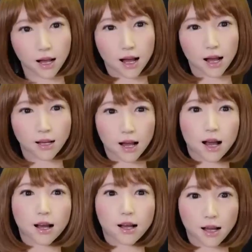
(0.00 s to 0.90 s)
chair easily,
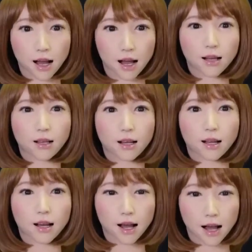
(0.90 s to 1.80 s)
making her
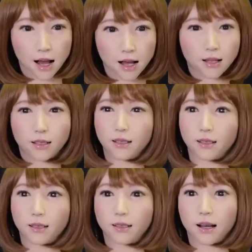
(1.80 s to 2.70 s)
about as qualified
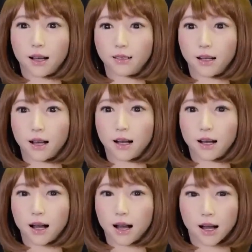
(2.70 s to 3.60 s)
for television as
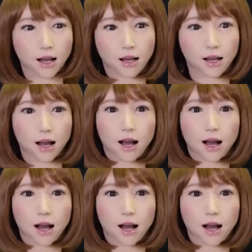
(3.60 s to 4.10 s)
most humans are.